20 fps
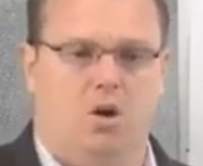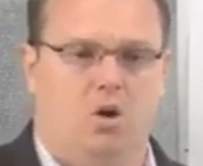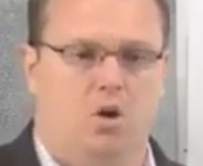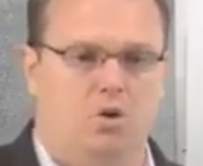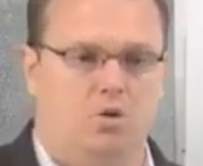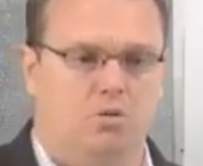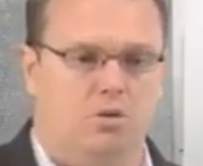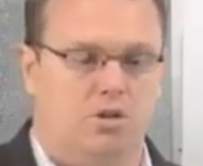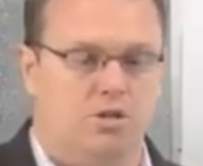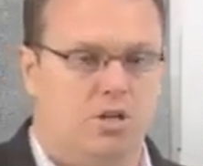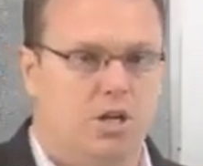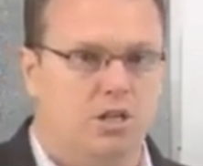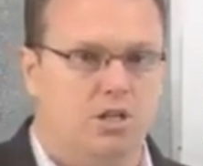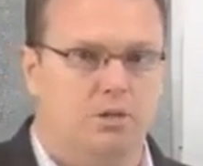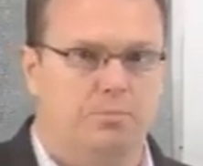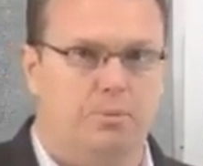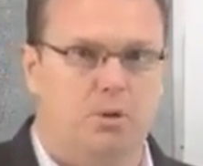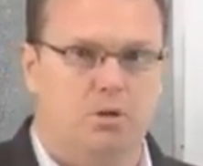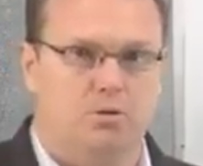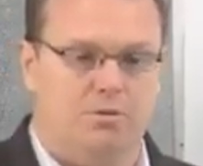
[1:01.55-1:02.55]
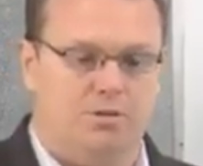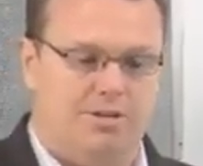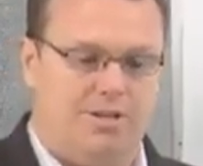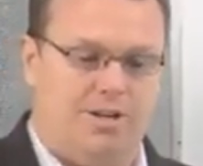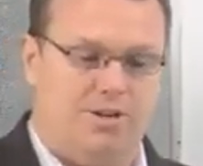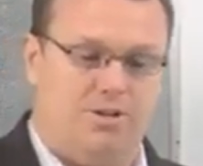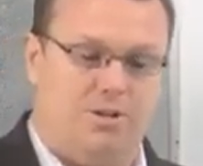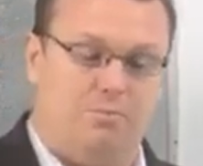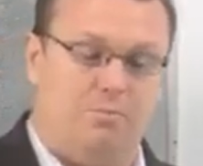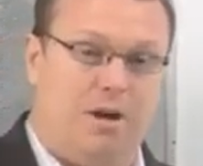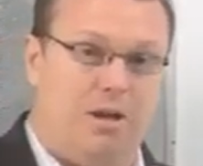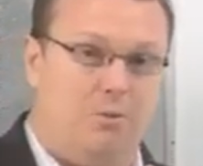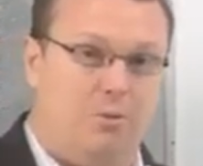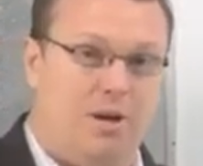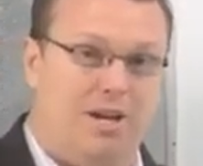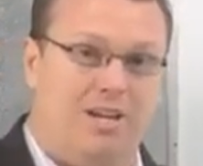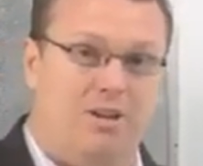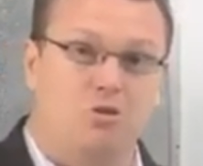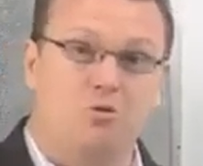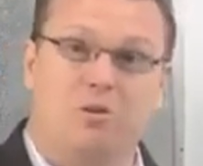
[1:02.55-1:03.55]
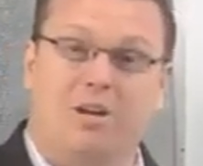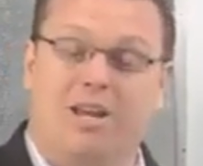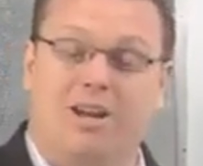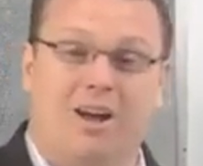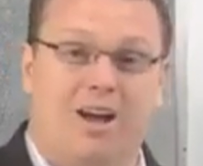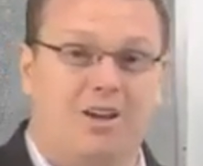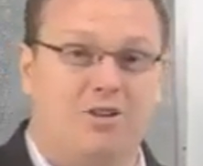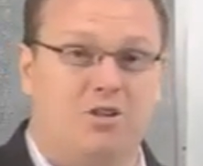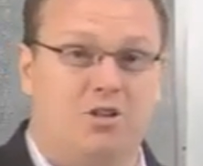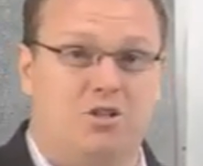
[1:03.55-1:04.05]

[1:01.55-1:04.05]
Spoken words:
Horizontal polarization, by the way, you cannot